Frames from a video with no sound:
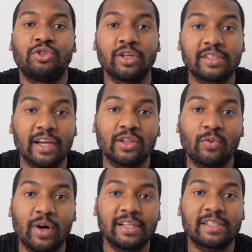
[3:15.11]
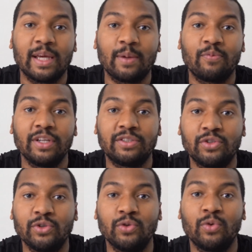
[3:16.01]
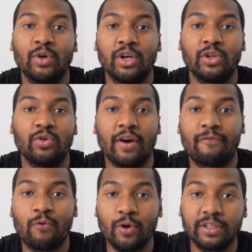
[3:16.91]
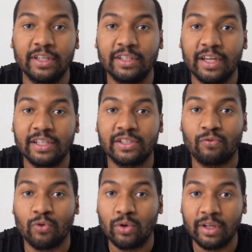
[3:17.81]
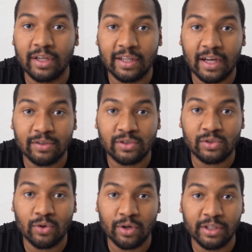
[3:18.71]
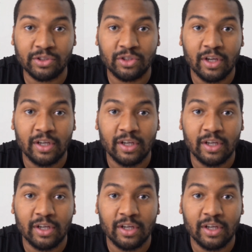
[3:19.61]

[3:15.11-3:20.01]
Just like the Wyze Cam V2, you have 14 days of rolling cloud storage,